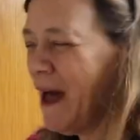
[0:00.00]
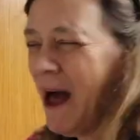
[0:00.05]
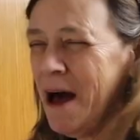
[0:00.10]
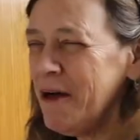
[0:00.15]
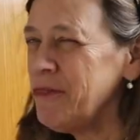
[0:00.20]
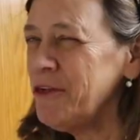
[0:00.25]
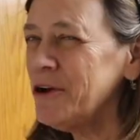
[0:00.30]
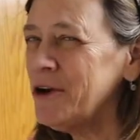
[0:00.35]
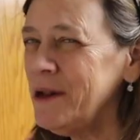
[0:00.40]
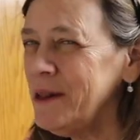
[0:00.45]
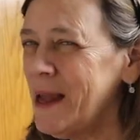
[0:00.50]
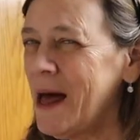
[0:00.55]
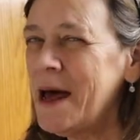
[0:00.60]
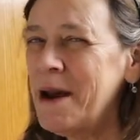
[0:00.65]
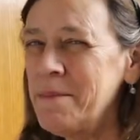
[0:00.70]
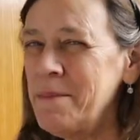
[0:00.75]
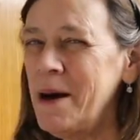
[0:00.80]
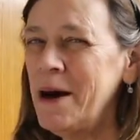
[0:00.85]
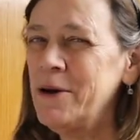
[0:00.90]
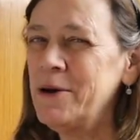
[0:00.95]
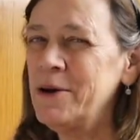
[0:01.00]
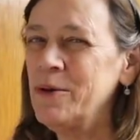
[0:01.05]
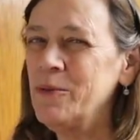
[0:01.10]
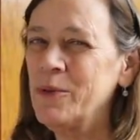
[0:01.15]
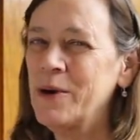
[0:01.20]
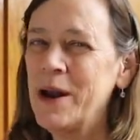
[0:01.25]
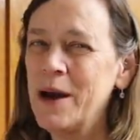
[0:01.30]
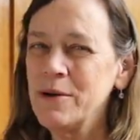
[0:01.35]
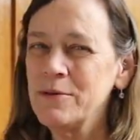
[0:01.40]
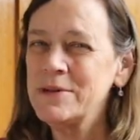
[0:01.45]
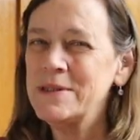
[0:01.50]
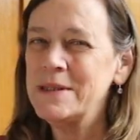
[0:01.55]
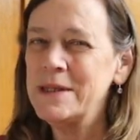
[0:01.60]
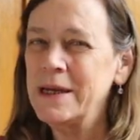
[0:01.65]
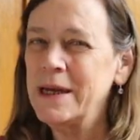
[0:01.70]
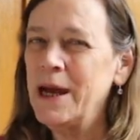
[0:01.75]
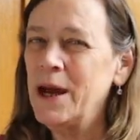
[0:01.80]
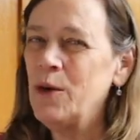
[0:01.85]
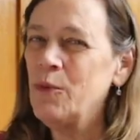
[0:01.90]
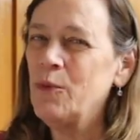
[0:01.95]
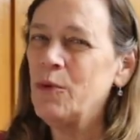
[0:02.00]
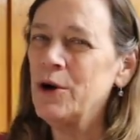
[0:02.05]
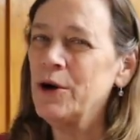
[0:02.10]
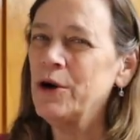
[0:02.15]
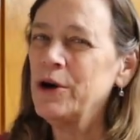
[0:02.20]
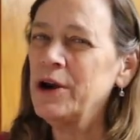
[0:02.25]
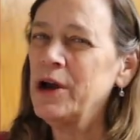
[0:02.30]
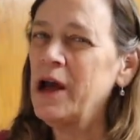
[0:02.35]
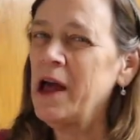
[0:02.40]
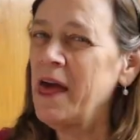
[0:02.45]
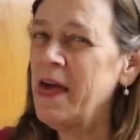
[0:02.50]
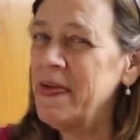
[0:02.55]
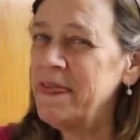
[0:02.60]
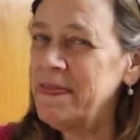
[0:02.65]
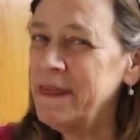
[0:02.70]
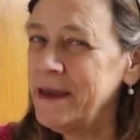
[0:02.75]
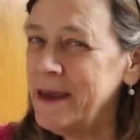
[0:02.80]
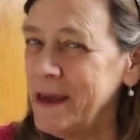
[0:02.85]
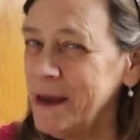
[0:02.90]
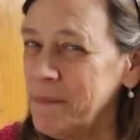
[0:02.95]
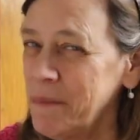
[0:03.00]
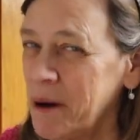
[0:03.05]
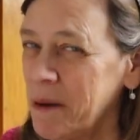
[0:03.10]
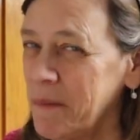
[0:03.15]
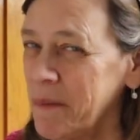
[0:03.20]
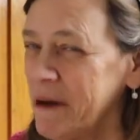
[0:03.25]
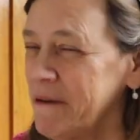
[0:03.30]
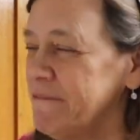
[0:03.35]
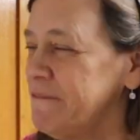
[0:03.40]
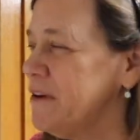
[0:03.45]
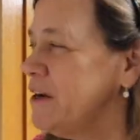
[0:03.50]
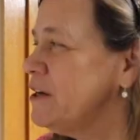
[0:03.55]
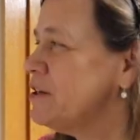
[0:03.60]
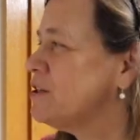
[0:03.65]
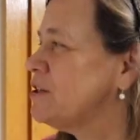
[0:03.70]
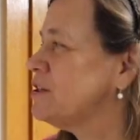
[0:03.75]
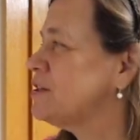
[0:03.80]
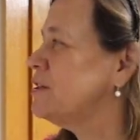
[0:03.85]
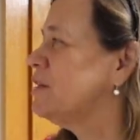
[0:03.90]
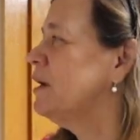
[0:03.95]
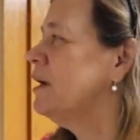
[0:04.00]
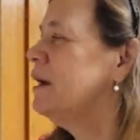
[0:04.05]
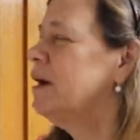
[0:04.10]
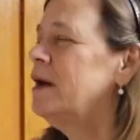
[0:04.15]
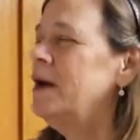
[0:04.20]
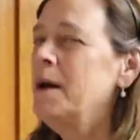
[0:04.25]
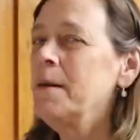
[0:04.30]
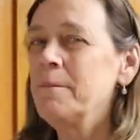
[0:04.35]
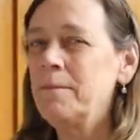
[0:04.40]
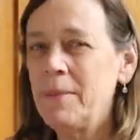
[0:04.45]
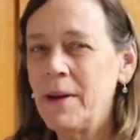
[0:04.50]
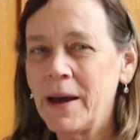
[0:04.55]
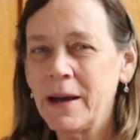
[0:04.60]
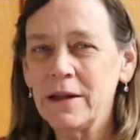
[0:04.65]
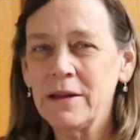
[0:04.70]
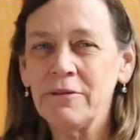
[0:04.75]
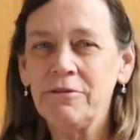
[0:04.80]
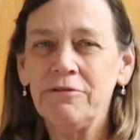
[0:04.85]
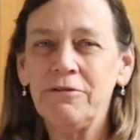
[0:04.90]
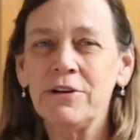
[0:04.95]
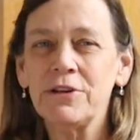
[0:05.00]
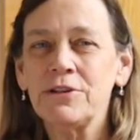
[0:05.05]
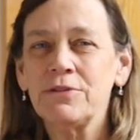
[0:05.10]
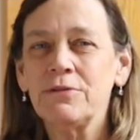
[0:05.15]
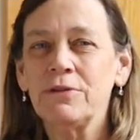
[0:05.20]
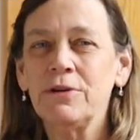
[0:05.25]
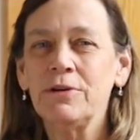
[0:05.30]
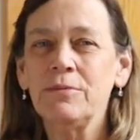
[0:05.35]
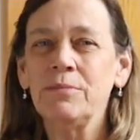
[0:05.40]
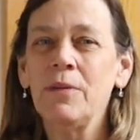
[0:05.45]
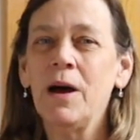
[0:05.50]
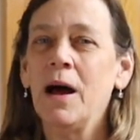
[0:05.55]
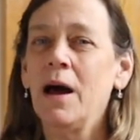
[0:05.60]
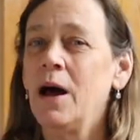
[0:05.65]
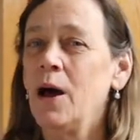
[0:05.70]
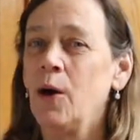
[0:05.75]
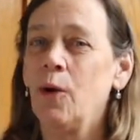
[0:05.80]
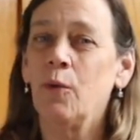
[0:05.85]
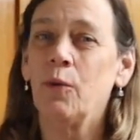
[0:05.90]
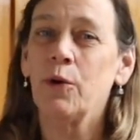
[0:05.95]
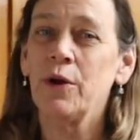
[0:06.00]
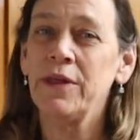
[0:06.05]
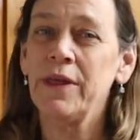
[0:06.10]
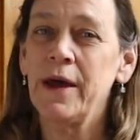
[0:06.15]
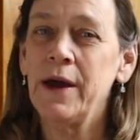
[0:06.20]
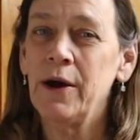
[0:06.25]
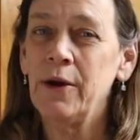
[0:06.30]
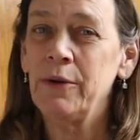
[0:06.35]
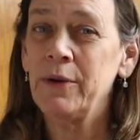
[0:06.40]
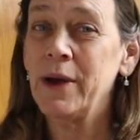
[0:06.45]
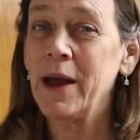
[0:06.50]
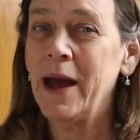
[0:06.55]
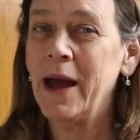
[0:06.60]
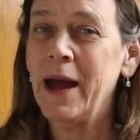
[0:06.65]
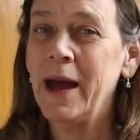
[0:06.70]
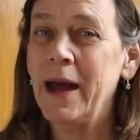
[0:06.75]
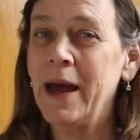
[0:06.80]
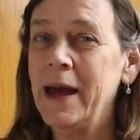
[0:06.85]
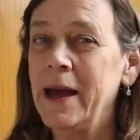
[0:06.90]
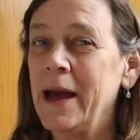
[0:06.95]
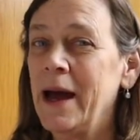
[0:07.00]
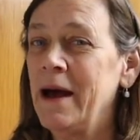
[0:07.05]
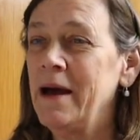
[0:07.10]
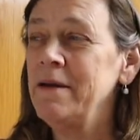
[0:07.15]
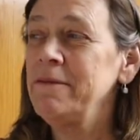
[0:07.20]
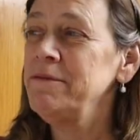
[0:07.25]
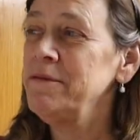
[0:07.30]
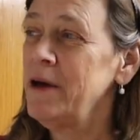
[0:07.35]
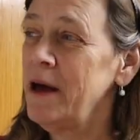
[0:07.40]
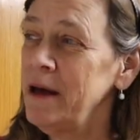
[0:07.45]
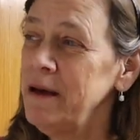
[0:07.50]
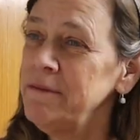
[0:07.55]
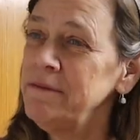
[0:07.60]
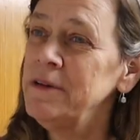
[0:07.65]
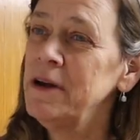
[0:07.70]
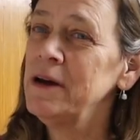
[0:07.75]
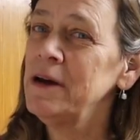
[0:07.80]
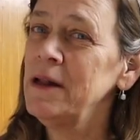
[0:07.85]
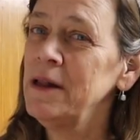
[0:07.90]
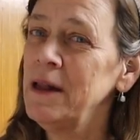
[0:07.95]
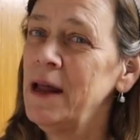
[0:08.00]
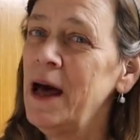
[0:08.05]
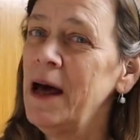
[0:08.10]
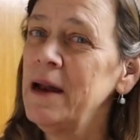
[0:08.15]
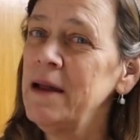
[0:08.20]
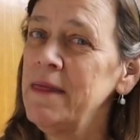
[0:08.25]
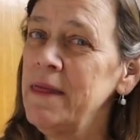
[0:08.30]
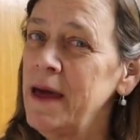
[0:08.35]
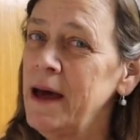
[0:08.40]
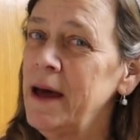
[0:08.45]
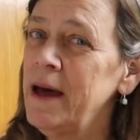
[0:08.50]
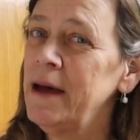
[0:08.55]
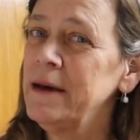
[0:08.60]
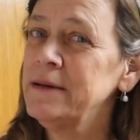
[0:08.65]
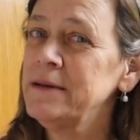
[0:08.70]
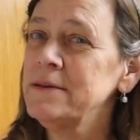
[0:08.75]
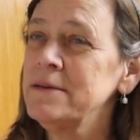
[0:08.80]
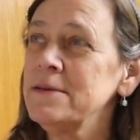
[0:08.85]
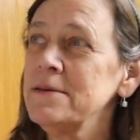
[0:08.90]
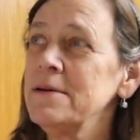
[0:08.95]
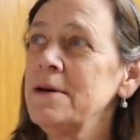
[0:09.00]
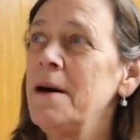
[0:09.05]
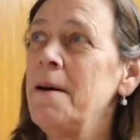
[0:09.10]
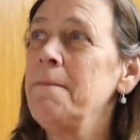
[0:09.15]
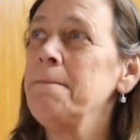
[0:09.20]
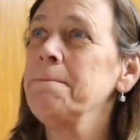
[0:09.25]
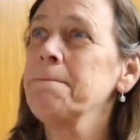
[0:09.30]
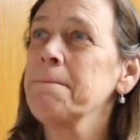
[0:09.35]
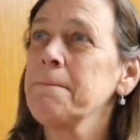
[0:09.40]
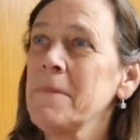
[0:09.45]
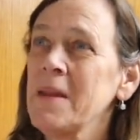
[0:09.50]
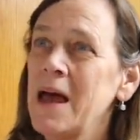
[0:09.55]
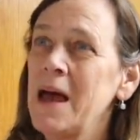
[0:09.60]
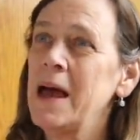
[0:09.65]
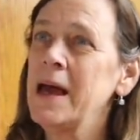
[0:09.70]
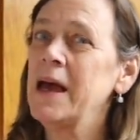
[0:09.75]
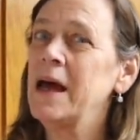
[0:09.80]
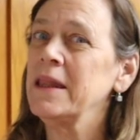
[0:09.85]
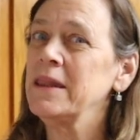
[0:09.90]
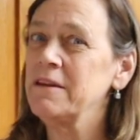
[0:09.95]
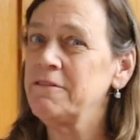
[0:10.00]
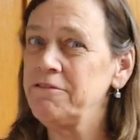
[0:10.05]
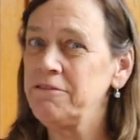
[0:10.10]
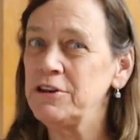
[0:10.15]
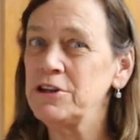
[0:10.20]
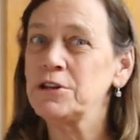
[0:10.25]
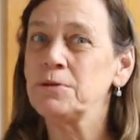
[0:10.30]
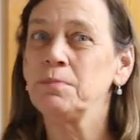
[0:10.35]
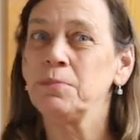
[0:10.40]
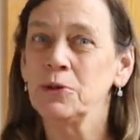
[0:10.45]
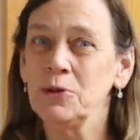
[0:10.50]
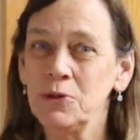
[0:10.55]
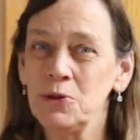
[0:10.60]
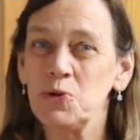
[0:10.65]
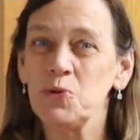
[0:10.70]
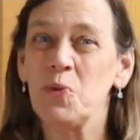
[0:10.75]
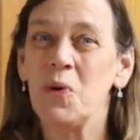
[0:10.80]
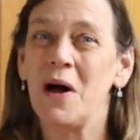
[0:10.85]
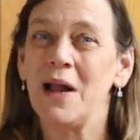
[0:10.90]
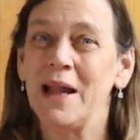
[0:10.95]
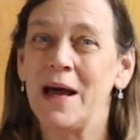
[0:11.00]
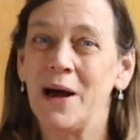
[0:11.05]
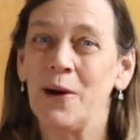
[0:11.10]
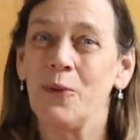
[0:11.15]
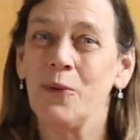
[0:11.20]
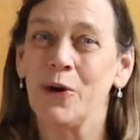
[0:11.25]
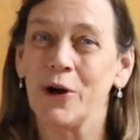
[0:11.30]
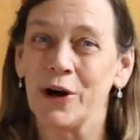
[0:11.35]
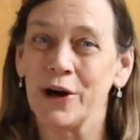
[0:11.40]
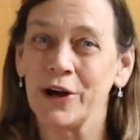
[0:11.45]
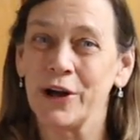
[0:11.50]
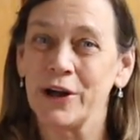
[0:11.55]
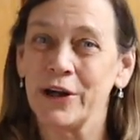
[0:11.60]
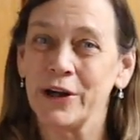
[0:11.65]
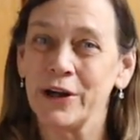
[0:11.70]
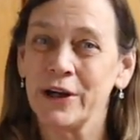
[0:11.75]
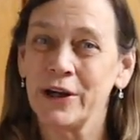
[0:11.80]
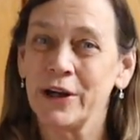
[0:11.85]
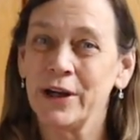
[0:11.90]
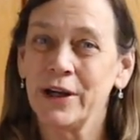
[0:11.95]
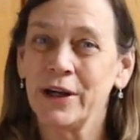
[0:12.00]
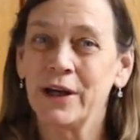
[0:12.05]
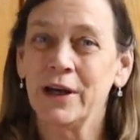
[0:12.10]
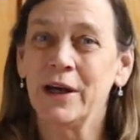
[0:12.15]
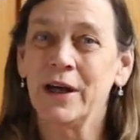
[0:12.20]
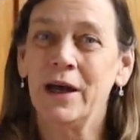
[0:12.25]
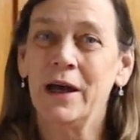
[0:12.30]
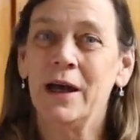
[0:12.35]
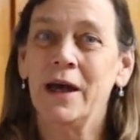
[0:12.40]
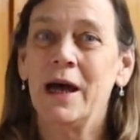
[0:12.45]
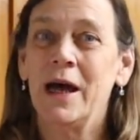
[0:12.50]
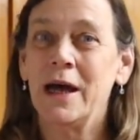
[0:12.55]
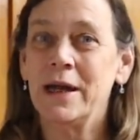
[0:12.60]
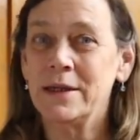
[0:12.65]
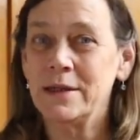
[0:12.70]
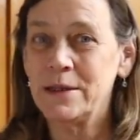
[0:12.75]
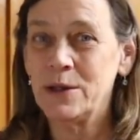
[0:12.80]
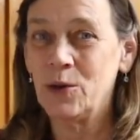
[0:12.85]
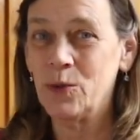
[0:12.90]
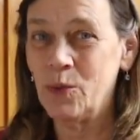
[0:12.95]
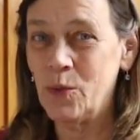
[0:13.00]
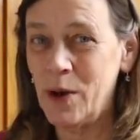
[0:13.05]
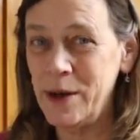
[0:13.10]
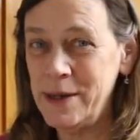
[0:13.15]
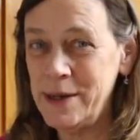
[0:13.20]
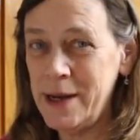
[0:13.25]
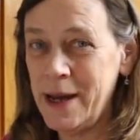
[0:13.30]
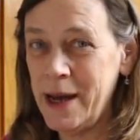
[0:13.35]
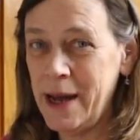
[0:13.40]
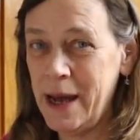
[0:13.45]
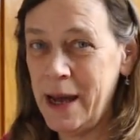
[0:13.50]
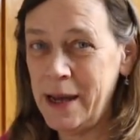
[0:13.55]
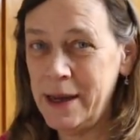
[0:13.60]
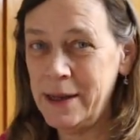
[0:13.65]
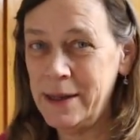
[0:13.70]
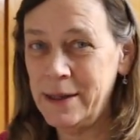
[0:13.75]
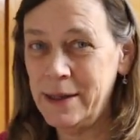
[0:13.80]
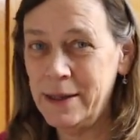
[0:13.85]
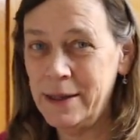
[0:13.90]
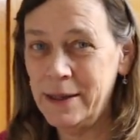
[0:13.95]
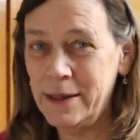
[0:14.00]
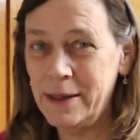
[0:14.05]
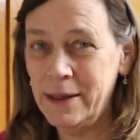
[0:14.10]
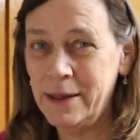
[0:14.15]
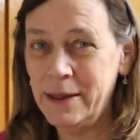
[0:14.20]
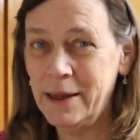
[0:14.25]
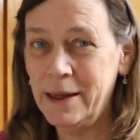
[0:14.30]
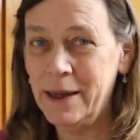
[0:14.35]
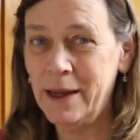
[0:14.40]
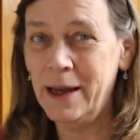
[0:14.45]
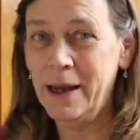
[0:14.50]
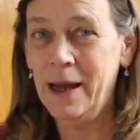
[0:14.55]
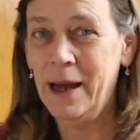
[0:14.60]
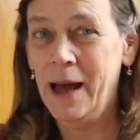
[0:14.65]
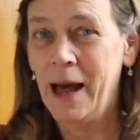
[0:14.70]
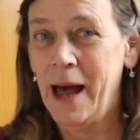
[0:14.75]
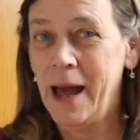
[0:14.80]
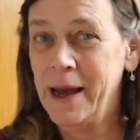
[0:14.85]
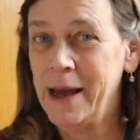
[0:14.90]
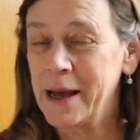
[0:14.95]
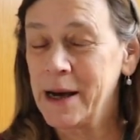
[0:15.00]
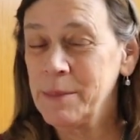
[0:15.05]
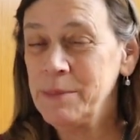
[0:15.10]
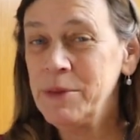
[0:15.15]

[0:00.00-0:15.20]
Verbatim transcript: I thought a lot about it when I was sitting at work, thinking about my fish. Back in the fish room, were they okay? I've done a lot of that. I got the fish blues while at work, until one day I got